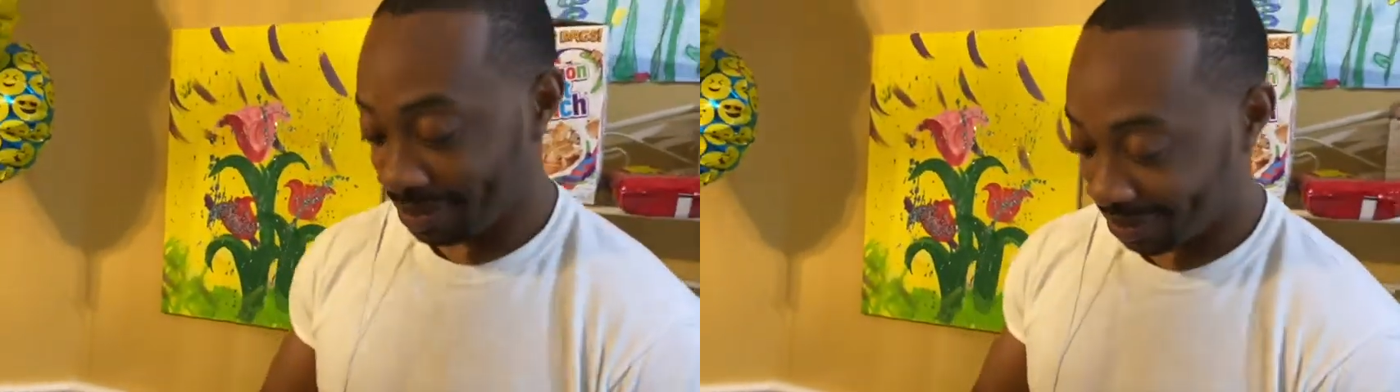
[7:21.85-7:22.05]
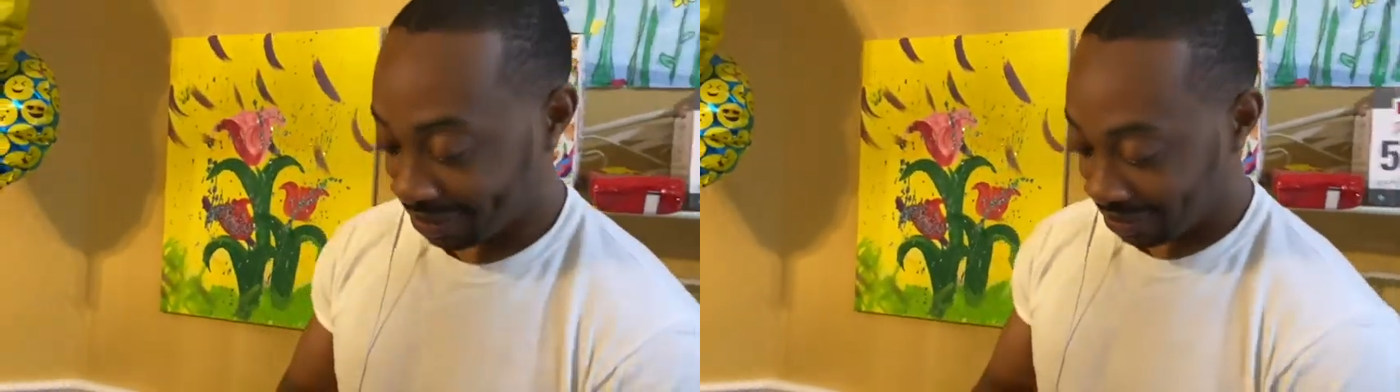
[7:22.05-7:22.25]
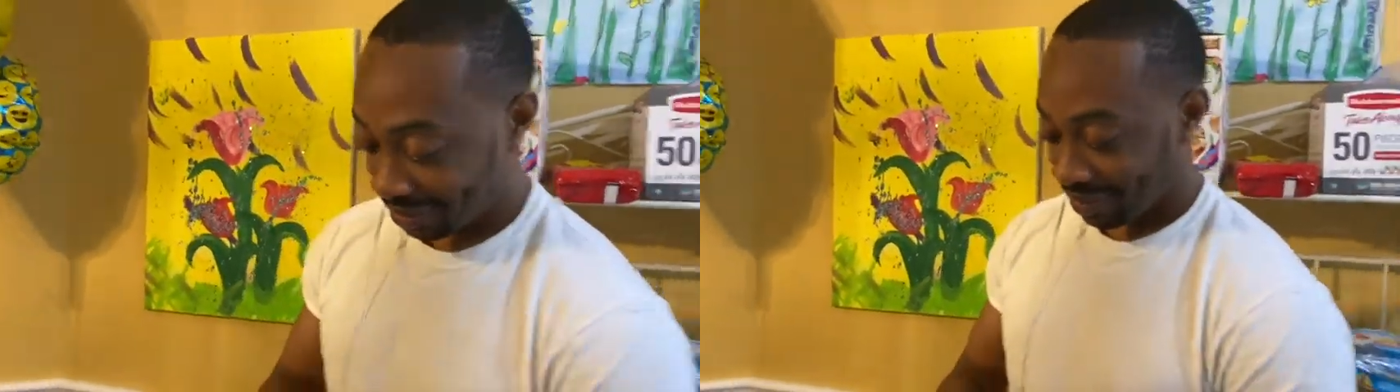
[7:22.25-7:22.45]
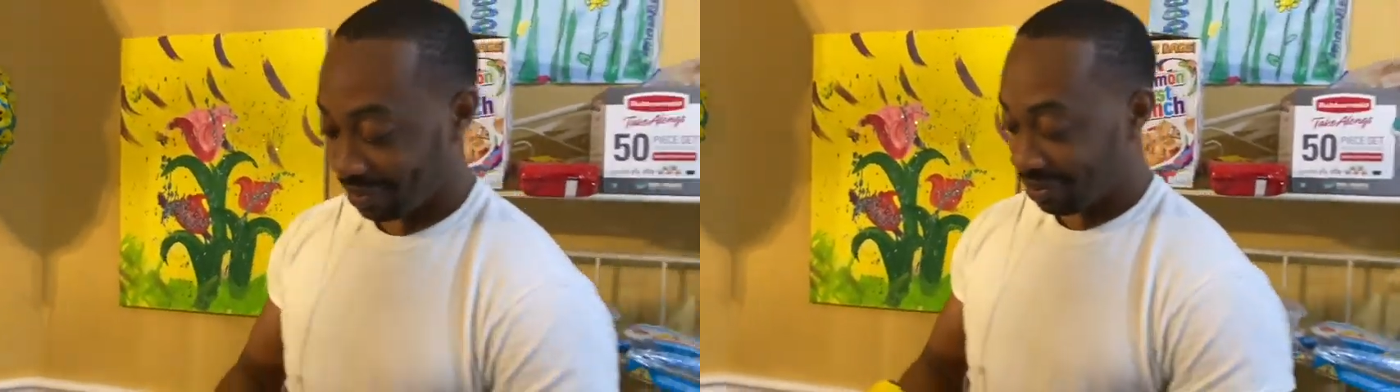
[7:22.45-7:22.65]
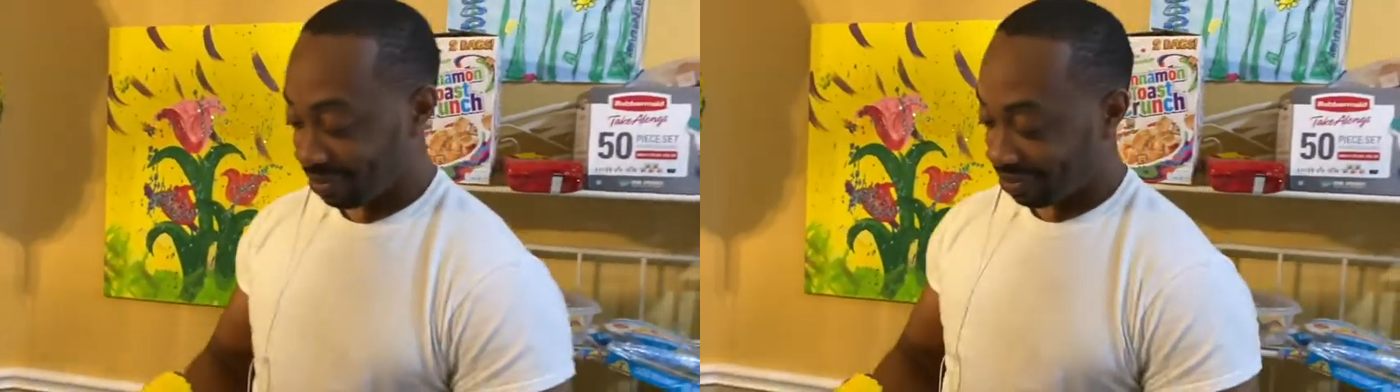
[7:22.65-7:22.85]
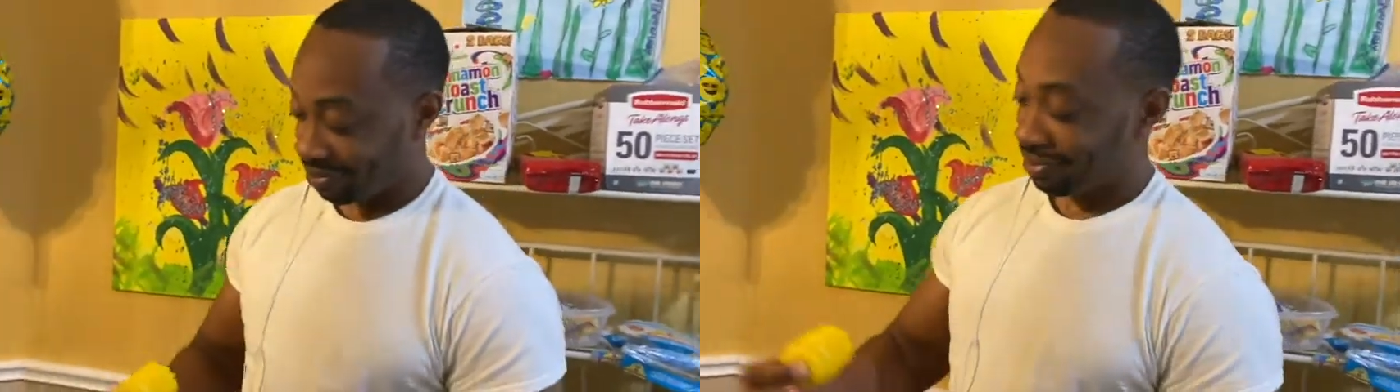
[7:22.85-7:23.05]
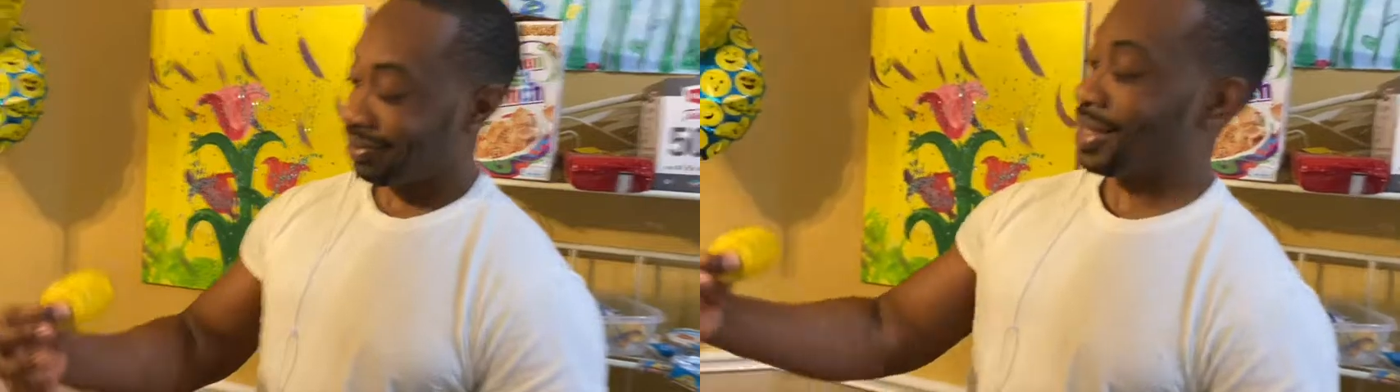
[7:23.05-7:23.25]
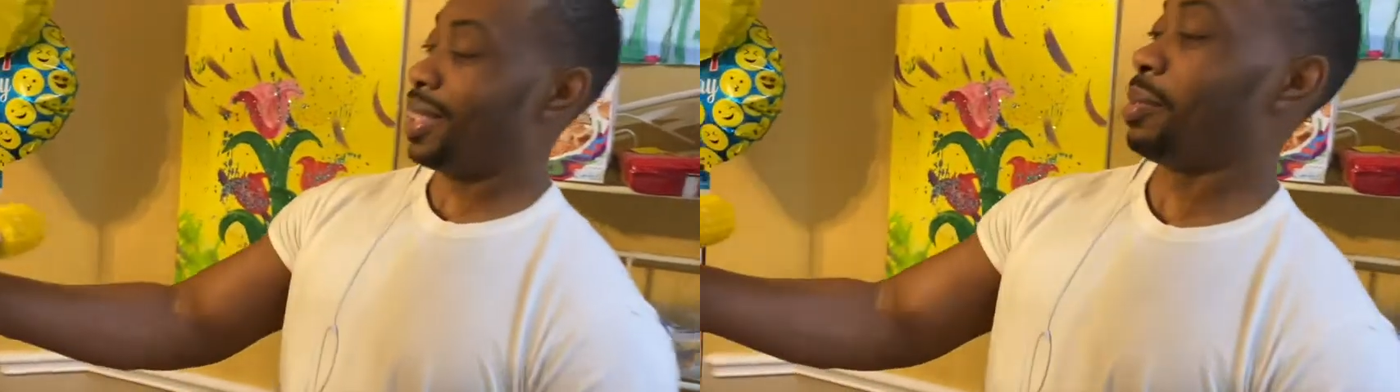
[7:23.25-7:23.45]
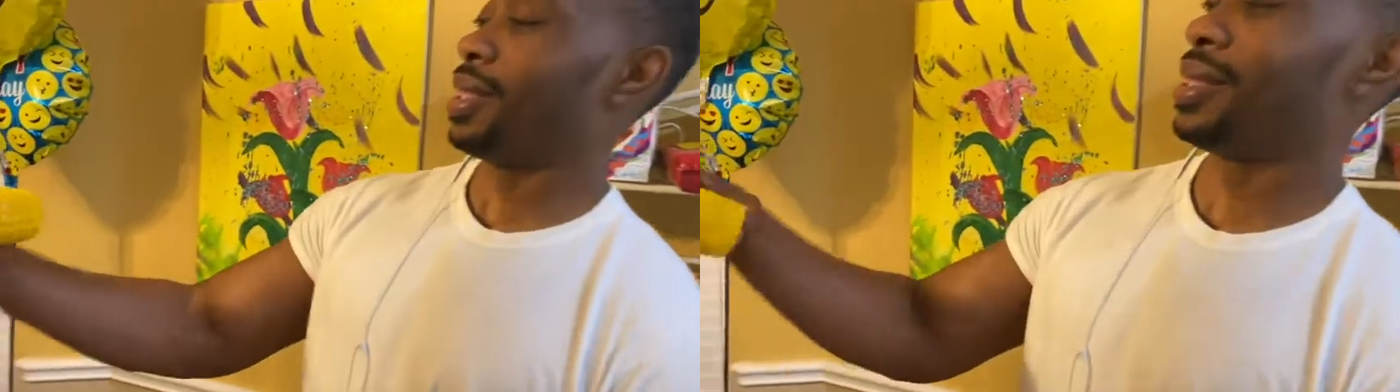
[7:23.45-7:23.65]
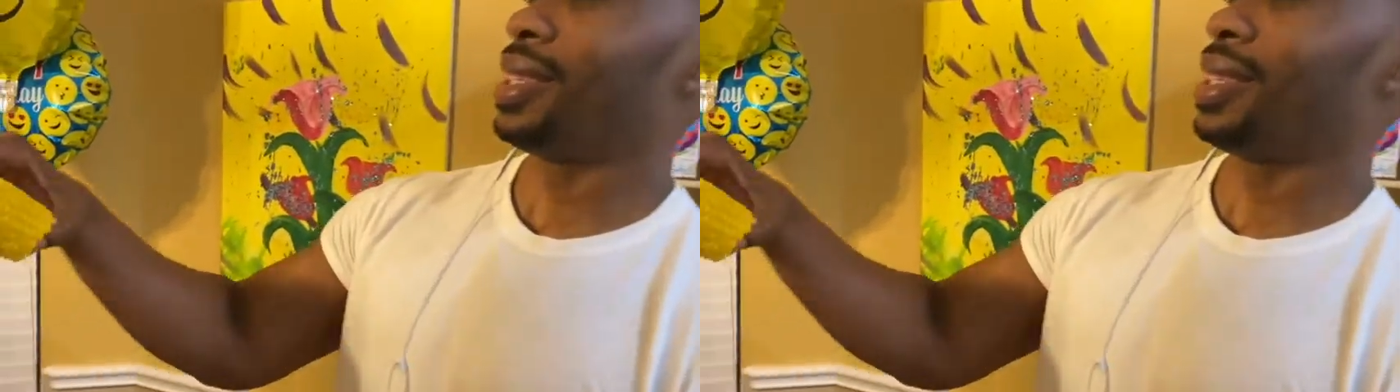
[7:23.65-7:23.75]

Let's see. see what this